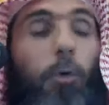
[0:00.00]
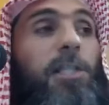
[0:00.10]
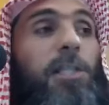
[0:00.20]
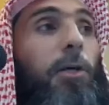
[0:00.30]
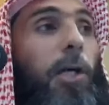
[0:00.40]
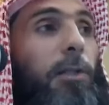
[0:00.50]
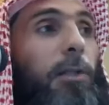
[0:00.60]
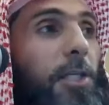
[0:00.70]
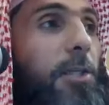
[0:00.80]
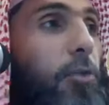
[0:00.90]
there was no
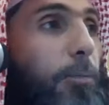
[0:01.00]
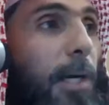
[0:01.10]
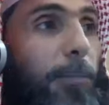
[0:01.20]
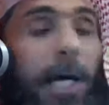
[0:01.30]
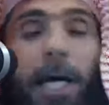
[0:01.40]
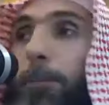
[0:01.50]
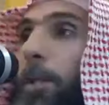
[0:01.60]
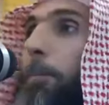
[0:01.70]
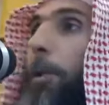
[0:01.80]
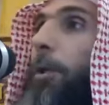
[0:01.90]
condition to be applied.
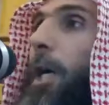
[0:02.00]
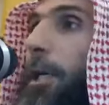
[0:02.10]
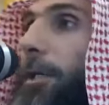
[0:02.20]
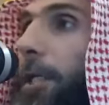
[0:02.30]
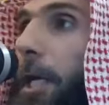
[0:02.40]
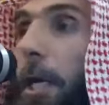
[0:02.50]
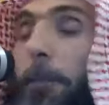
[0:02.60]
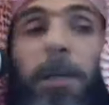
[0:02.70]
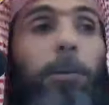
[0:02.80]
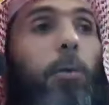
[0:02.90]
People are hungry.
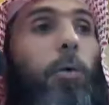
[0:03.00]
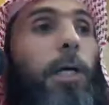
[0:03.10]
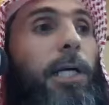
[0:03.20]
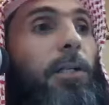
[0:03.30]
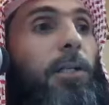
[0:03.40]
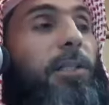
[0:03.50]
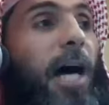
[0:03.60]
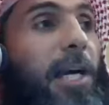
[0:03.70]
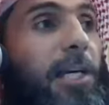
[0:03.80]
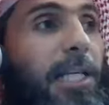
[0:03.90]
People were in
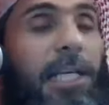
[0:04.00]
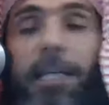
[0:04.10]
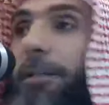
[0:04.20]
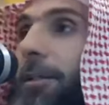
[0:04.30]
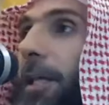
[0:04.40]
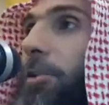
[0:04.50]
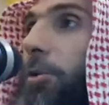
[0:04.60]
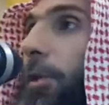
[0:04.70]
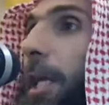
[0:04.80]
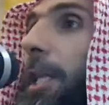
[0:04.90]
dire need. And
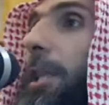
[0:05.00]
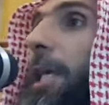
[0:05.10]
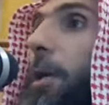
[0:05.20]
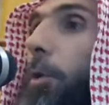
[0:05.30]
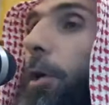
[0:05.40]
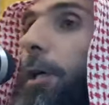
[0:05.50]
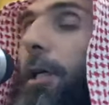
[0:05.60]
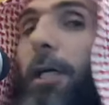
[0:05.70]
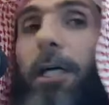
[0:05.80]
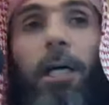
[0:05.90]
so they
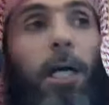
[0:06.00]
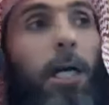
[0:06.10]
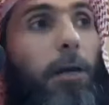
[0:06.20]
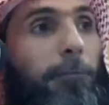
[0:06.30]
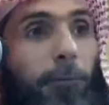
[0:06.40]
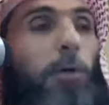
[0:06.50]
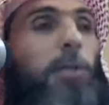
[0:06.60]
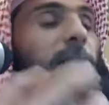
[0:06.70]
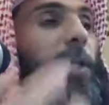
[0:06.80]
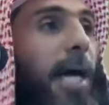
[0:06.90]
were
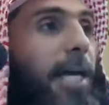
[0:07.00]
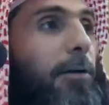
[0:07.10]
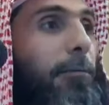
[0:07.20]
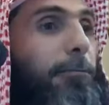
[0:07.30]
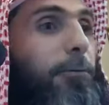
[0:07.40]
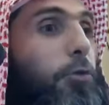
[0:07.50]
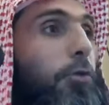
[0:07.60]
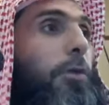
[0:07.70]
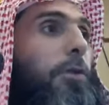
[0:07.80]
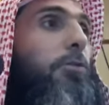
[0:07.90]
forced kind of
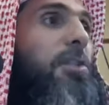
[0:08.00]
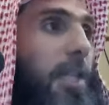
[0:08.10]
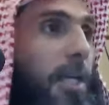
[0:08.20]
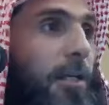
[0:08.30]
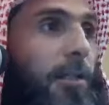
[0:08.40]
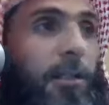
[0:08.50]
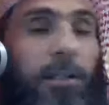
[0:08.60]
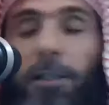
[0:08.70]
to steal.